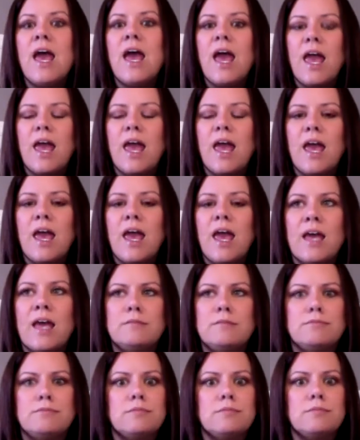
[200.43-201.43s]

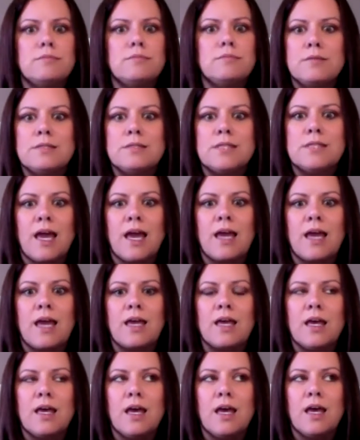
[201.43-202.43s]
And it was like,
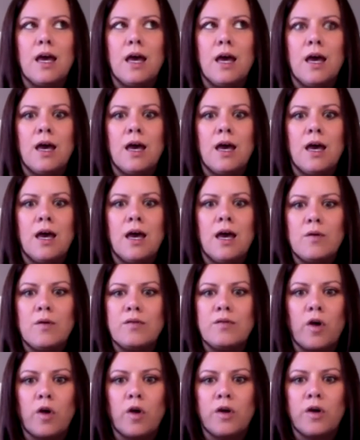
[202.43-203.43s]
I would have
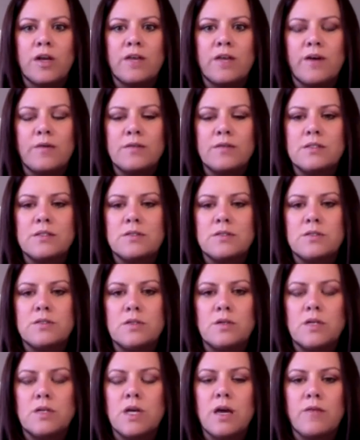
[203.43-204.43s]
already, if I was a
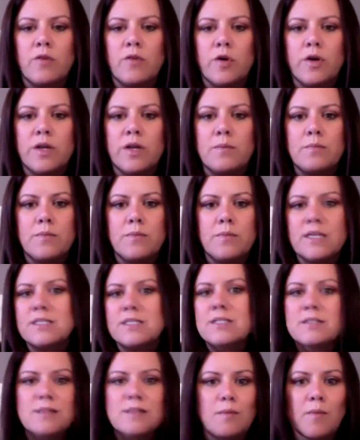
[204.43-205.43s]
student, have already picked
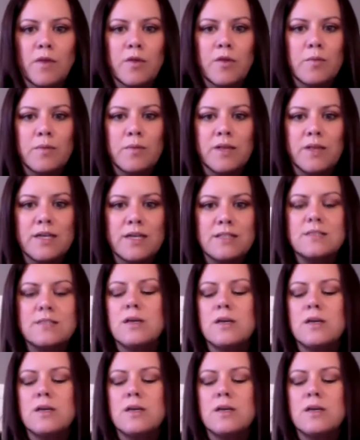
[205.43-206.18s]
some other place.